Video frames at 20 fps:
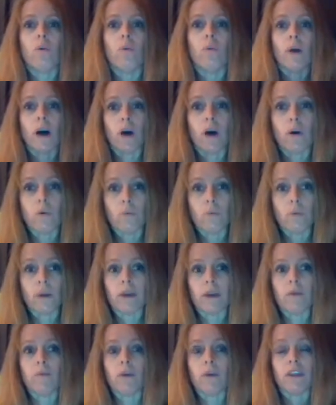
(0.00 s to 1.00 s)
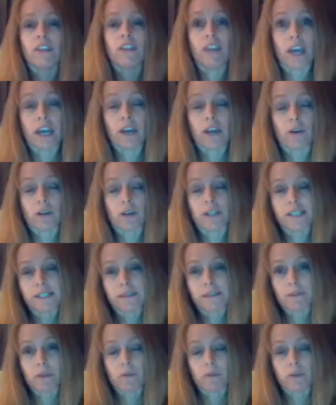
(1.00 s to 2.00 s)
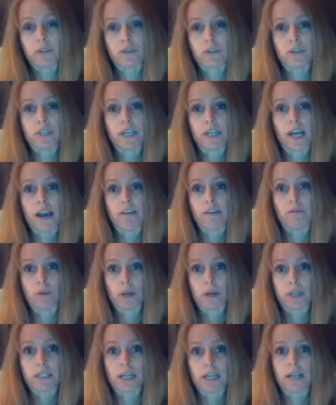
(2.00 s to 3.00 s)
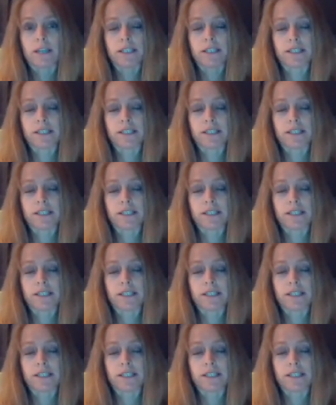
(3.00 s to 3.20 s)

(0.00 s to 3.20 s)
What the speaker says: Well, we think, or at least some of the research that I've worked on,